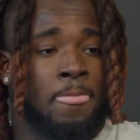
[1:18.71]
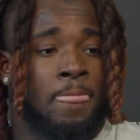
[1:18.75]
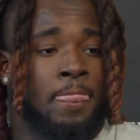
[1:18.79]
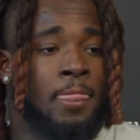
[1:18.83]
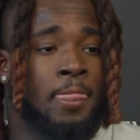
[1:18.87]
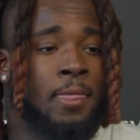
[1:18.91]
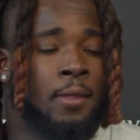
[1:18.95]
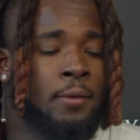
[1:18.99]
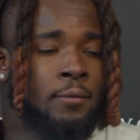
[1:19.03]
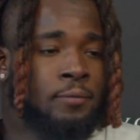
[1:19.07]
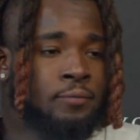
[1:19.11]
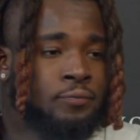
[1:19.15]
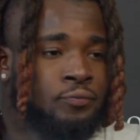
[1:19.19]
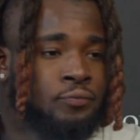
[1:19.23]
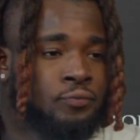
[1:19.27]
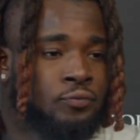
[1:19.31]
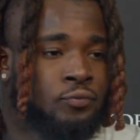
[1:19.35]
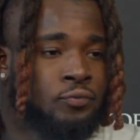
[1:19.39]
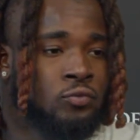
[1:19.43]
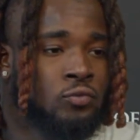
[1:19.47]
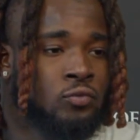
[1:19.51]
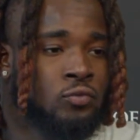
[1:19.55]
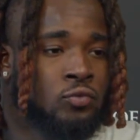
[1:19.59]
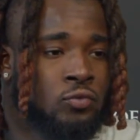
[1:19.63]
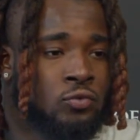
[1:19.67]
when you signed
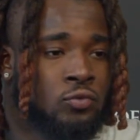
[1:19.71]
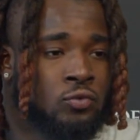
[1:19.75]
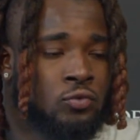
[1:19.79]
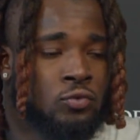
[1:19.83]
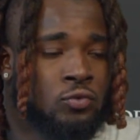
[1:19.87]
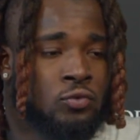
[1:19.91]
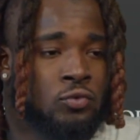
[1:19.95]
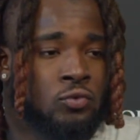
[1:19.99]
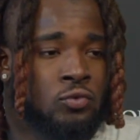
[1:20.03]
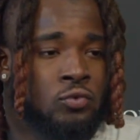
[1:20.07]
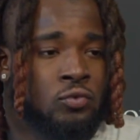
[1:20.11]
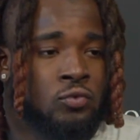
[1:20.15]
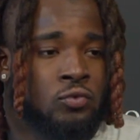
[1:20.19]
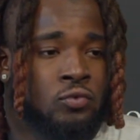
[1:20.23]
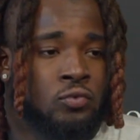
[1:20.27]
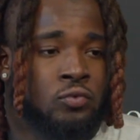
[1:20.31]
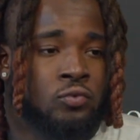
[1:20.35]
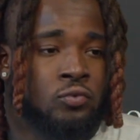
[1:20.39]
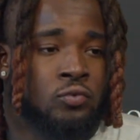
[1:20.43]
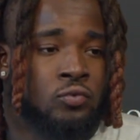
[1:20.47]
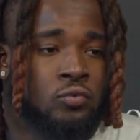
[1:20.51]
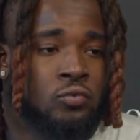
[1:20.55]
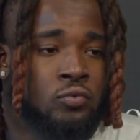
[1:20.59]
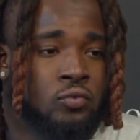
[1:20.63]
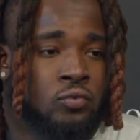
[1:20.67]
that it would be a good 1-2
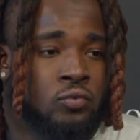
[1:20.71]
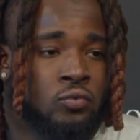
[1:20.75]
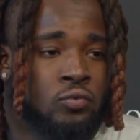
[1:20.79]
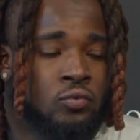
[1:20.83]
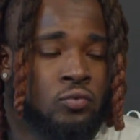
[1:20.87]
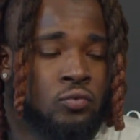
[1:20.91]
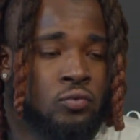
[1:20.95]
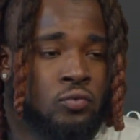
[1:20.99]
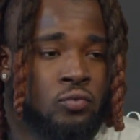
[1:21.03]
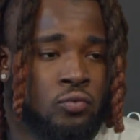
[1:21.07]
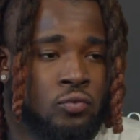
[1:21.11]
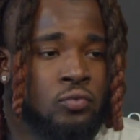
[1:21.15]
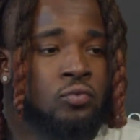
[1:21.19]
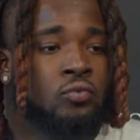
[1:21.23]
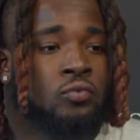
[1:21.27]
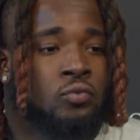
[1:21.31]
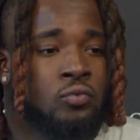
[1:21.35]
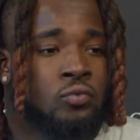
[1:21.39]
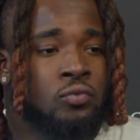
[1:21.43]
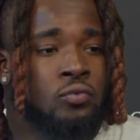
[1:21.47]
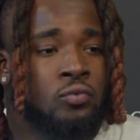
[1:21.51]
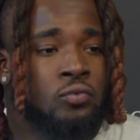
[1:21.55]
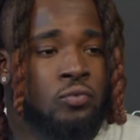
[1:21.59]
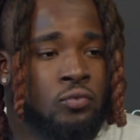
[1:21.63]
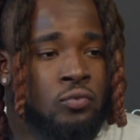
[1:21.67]
punch with you
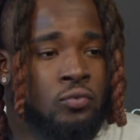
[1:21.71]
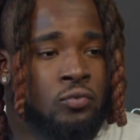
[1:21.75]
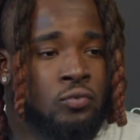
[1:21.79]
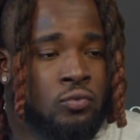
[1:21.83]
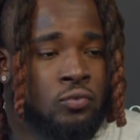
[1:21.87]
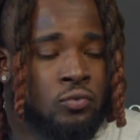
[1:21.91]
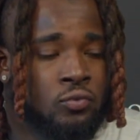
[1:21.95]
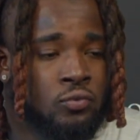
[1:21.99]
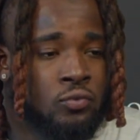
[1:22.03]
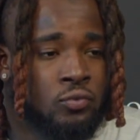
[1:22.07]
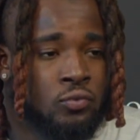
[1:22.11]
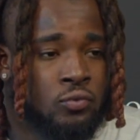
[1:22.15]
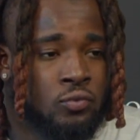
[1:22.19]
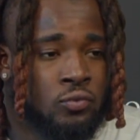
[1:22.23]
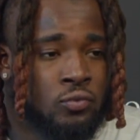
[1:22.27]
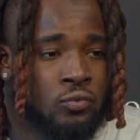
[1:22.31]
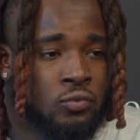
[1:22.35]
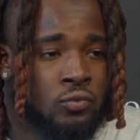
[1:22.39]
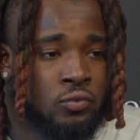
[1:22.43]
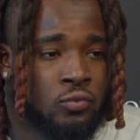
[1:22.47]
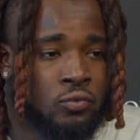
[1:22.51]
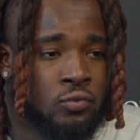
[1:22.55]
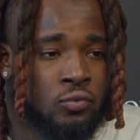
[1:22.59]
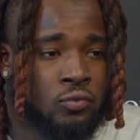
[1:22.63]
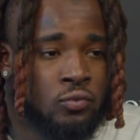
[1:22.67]
and Clyde.
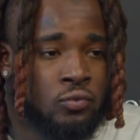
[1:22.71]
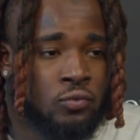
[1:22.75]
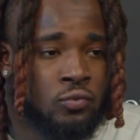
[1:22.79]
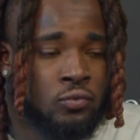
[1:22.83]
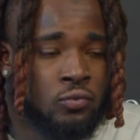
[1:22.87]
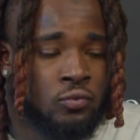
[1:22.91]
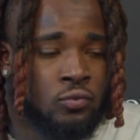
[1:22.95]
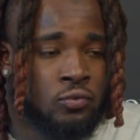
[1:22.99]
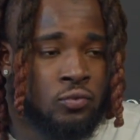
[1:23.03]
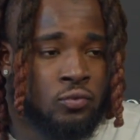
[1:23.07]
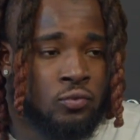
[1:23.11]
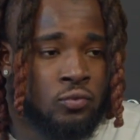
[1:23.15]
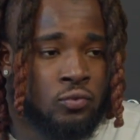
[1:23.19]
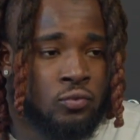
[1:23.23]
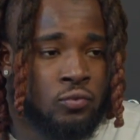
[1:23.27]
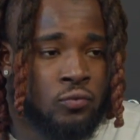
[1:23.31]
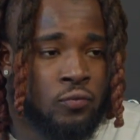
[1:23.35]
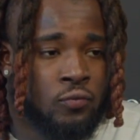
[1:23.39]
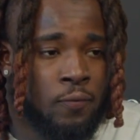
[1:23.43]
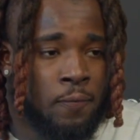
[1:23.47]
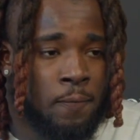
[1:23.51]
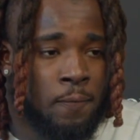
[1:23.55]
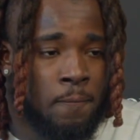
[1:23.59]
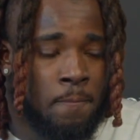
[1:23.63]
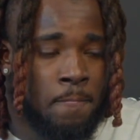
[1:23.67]
The Chiefs
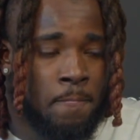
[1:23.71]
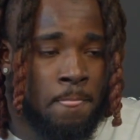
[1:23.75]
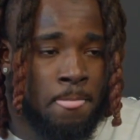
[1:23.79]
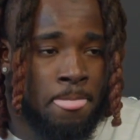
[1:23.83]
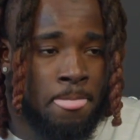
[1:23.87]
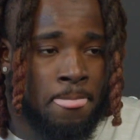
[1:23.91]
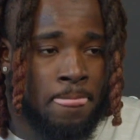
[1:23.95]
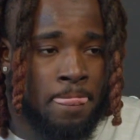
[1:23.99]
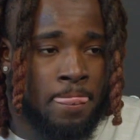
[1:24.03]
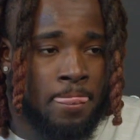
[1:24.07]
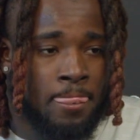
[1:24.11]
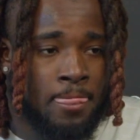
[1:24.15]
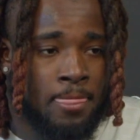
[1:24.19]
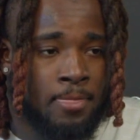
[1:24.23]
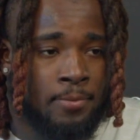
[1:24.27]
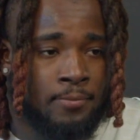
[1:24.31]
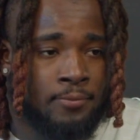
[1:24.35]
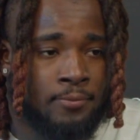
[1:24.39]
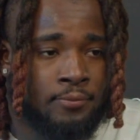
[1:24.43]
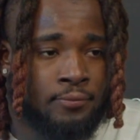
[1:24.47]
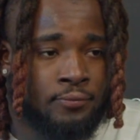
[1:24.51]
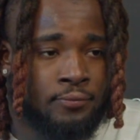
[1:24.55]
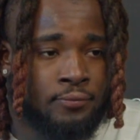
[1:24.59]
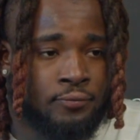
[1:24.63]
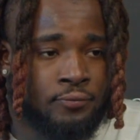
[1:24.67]
now are bringing back
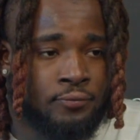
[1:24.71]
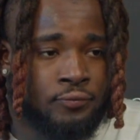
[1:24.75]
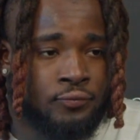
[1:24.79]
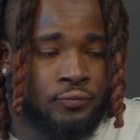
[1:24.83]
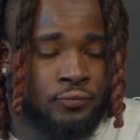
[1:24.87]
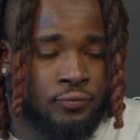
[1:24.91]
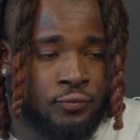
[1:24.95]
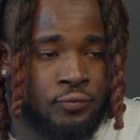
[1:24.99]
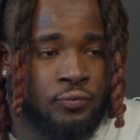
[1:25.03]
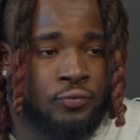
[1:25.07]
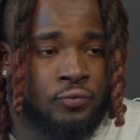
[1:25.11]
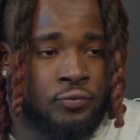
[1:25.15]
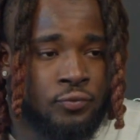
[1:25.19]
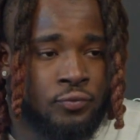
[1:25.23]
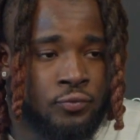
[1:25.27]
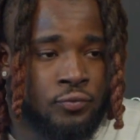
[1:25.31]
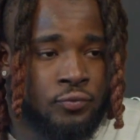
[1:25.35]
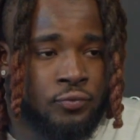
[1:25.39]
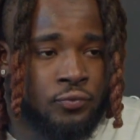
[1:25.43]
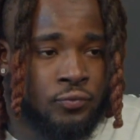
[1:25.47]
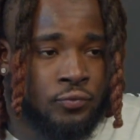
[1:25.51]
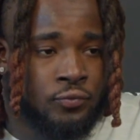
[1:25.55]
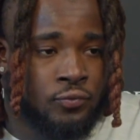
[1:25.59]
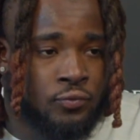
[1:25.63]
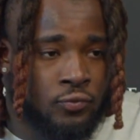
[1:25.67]
Jerick McKinnon. How do you think
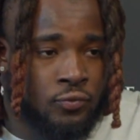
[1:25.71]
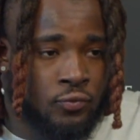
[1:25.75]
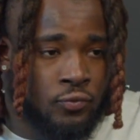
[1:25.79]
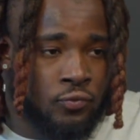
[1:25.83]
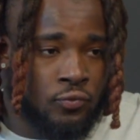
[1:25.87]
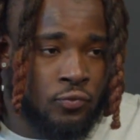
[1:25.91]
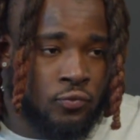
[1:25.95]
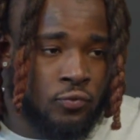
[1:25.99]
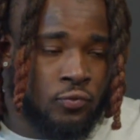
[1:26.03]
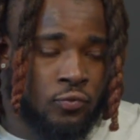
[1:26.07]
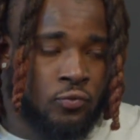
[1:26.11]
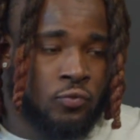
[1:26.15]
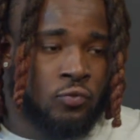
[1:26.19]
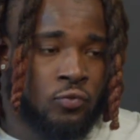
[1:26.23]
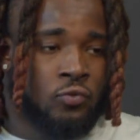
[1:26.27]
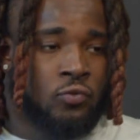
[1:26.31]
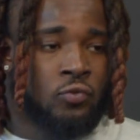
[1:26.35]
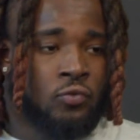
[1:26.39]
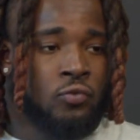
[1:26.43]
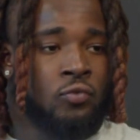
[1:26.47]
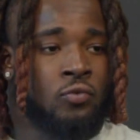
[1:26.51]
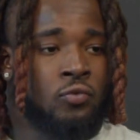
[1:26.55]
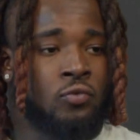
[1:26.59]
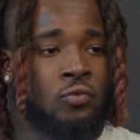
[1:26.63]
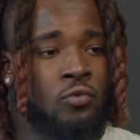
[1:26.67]
the
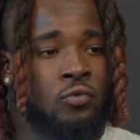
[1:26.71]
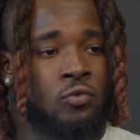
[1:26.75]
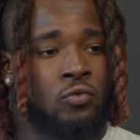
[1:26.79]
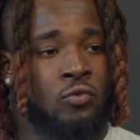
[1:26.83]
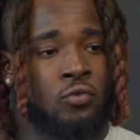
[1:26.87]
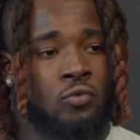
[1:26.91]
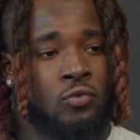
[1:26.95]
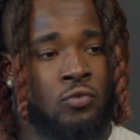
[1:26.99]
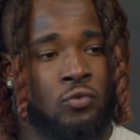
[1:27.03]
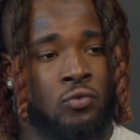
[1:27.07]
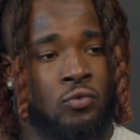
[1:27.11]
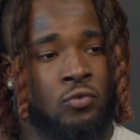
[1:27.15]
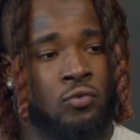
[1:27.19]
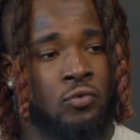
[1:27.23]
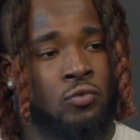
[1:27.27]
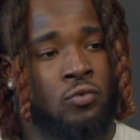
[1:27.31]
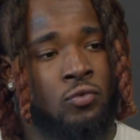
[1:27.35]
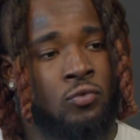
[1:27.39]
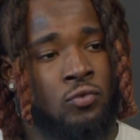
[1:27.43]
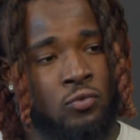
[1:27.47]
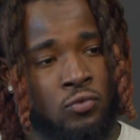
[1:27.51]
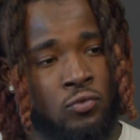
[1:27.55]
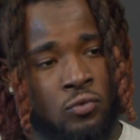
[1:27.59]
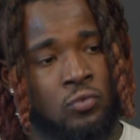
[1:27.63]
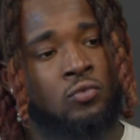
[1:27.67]
three of
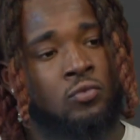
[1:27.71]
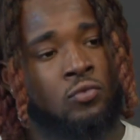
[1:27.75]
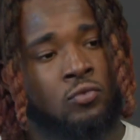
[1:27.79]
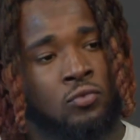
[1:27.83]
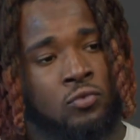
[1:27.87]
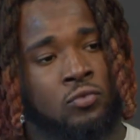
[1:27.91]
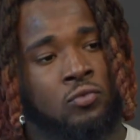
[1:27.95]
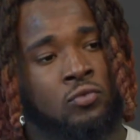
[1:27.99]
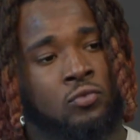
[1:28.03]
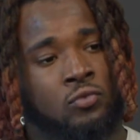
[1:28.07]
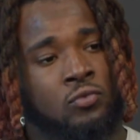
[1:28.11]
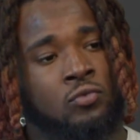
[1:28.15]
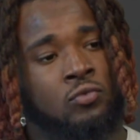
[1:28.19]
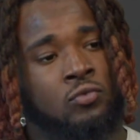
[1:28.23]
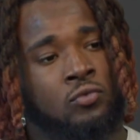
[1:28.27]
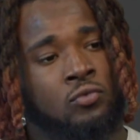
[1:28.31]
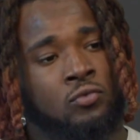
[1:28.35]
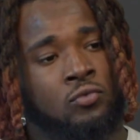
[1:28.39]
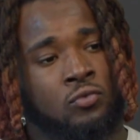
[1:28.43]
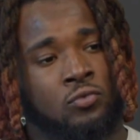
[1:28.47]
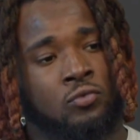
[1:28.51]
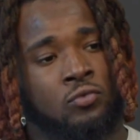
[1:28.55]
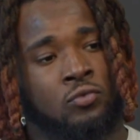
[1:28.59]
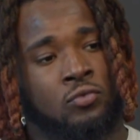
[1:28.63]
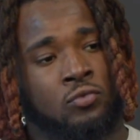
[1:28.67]
y'all will be able to mesh
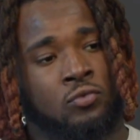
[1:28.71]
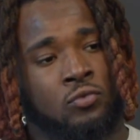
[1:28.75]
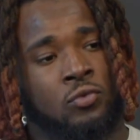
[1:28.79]
together?